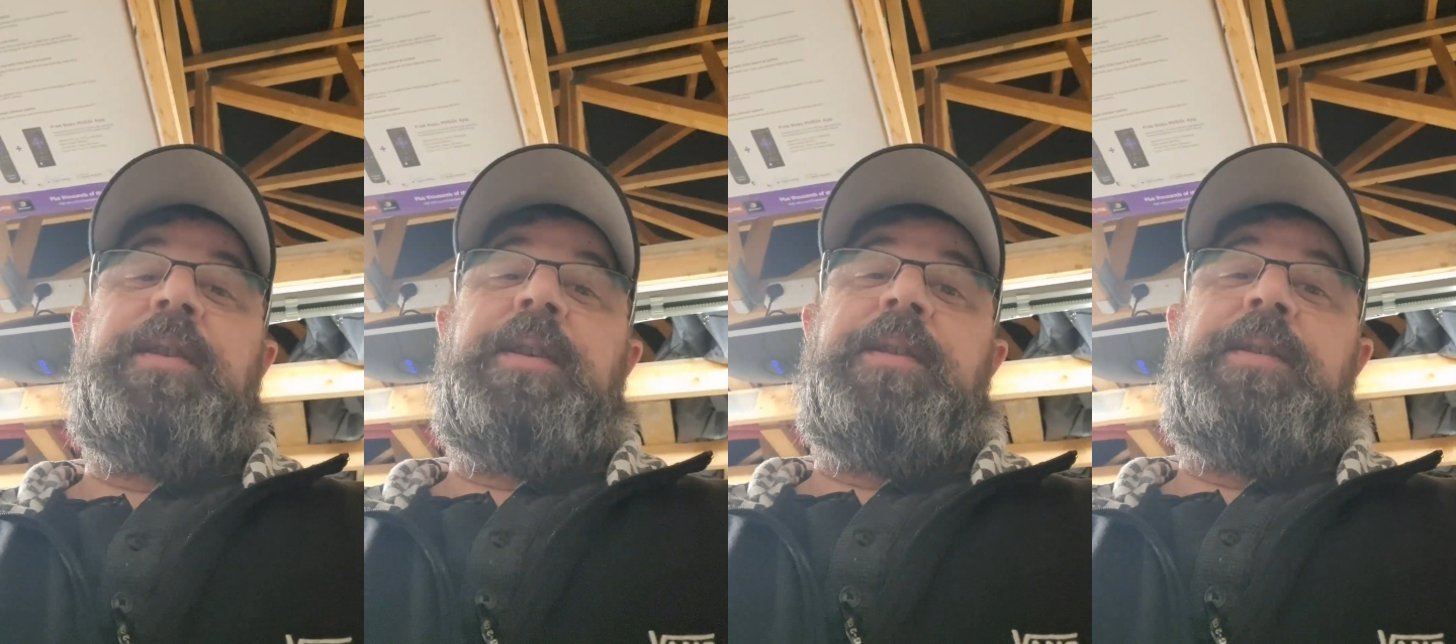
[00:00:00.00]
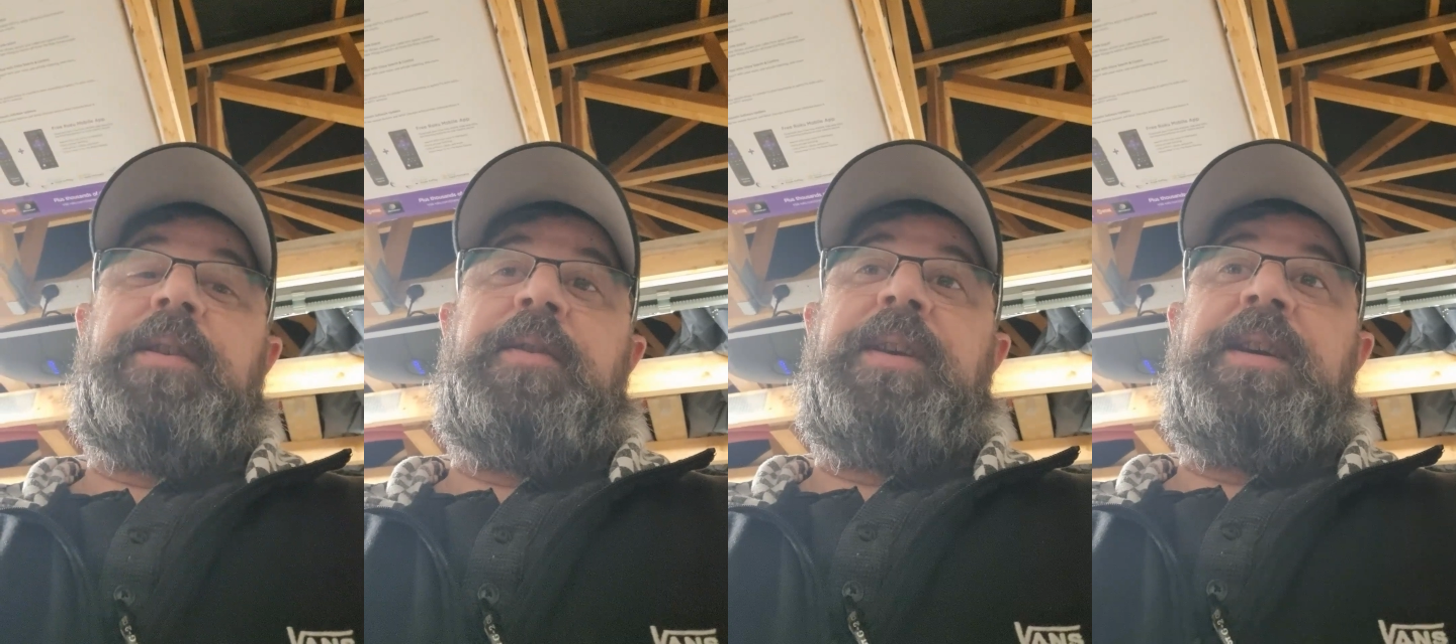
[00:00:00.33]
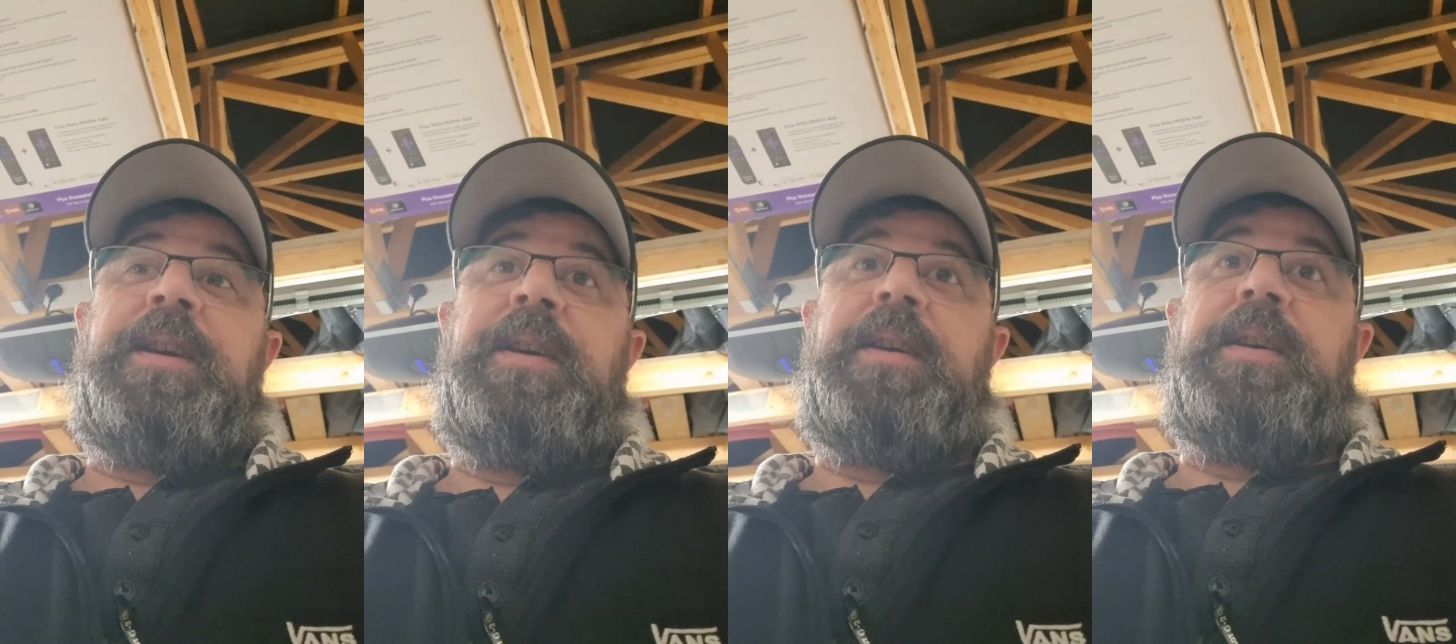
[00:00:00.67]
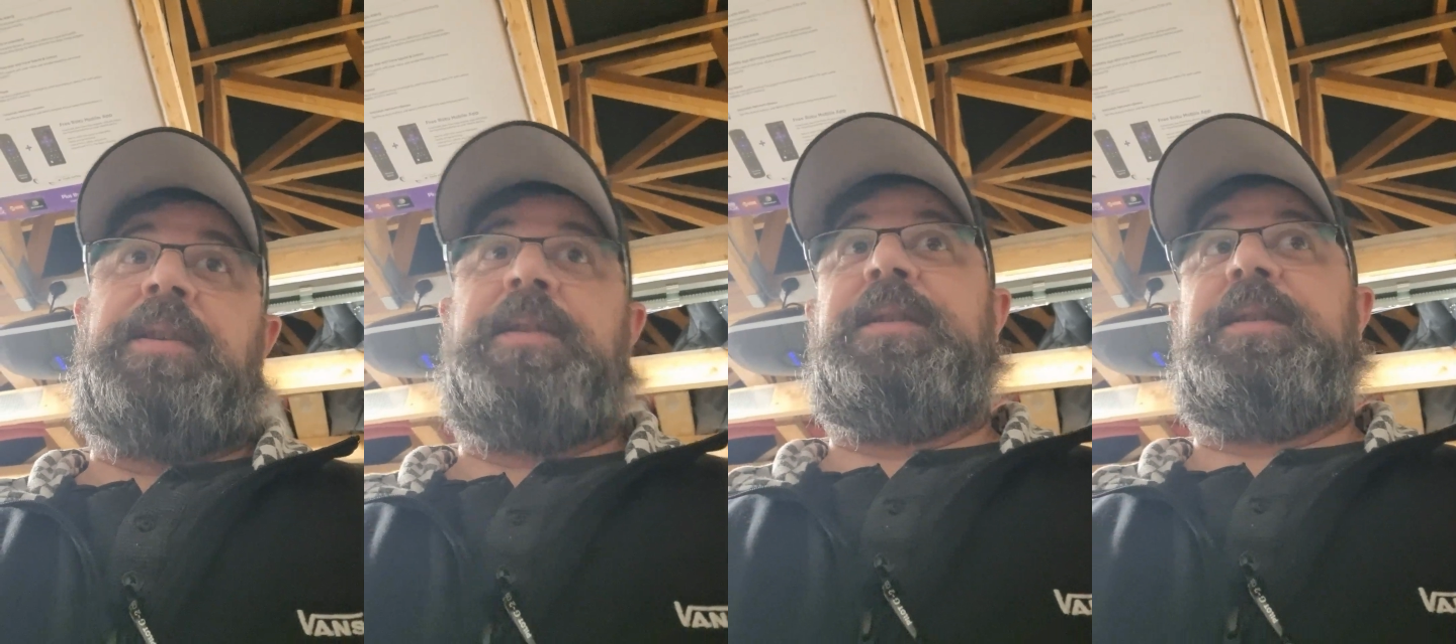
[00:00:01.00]
So yeah,
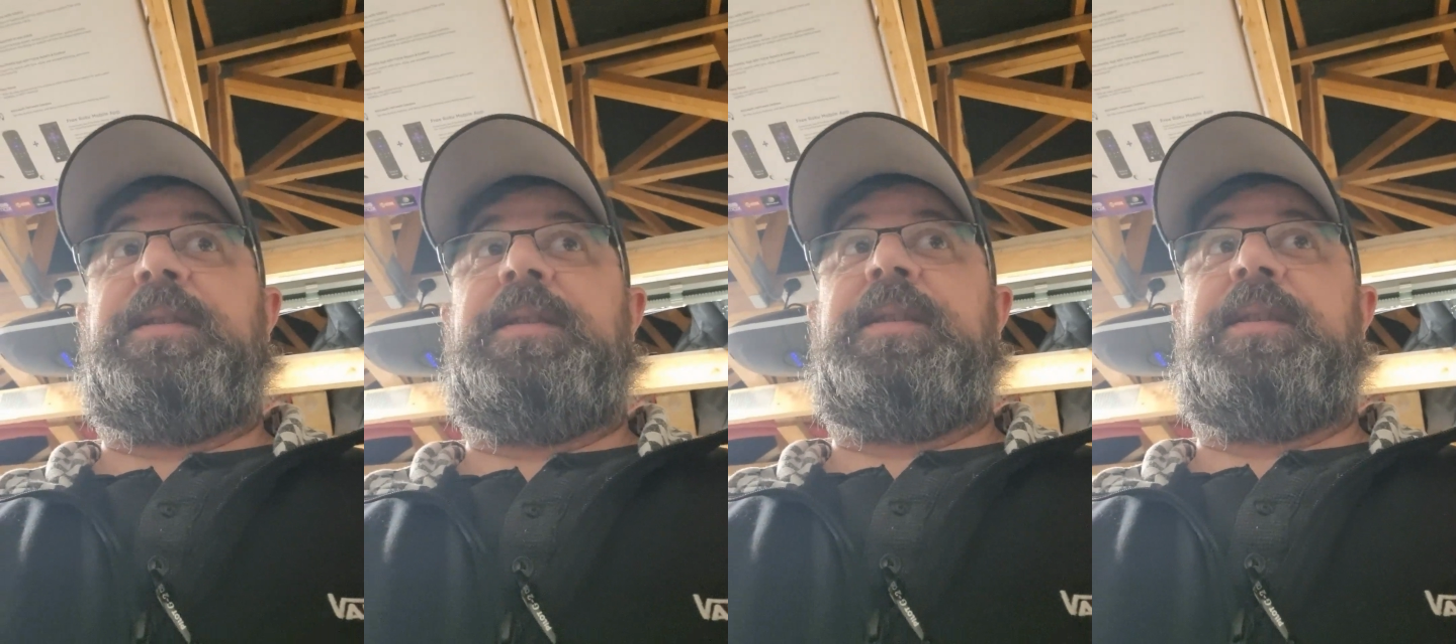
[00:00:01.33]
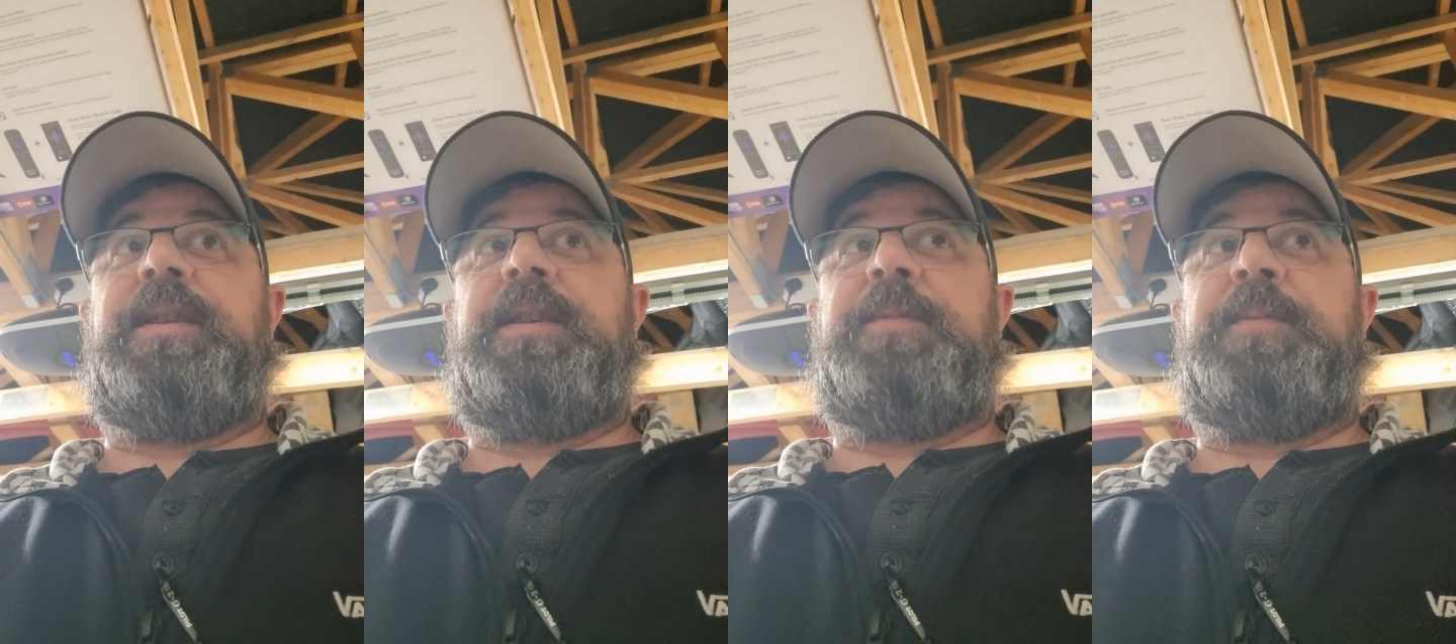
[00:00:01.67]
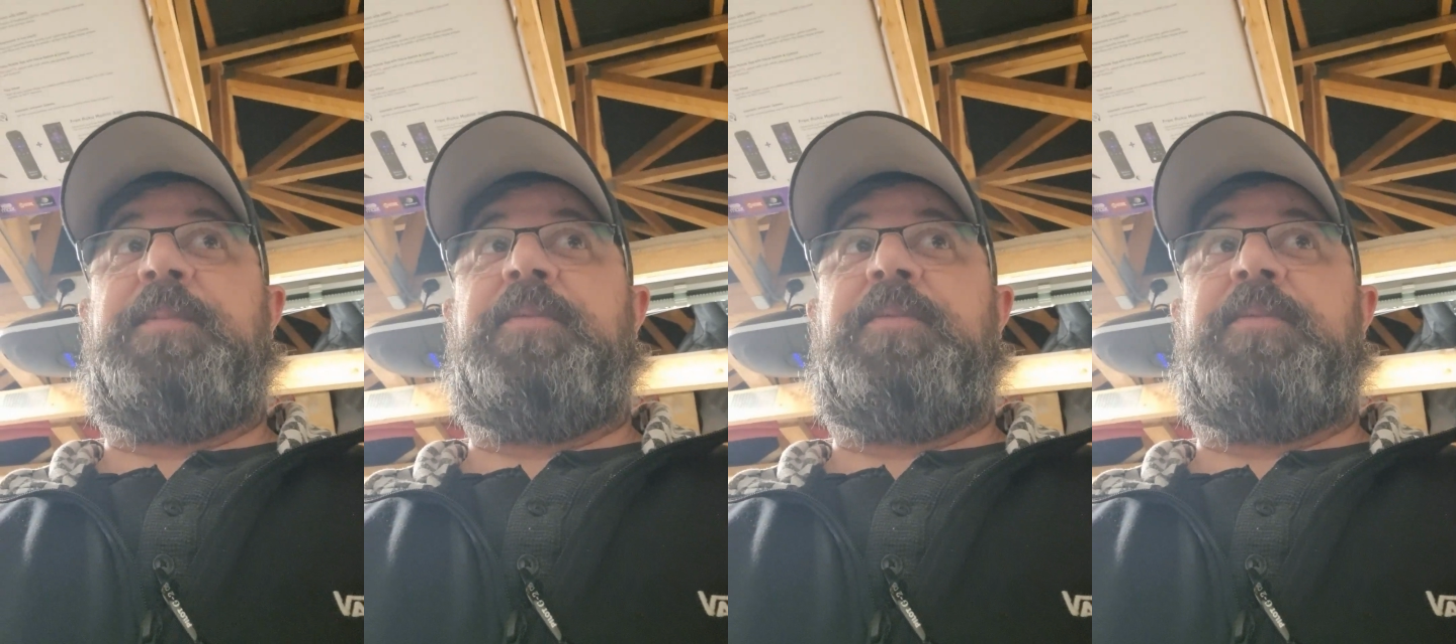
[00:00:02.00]
I'm a